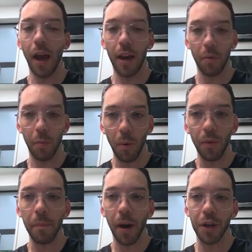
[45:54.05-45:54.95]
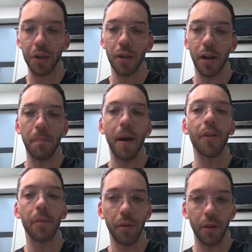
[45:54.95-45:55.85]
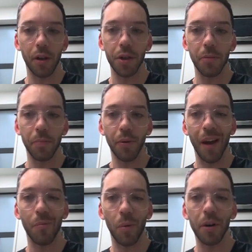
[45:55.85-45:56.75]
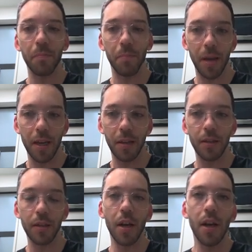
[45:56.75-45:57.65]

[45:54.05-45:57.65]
And I warn the patient about the pathology report and what it means.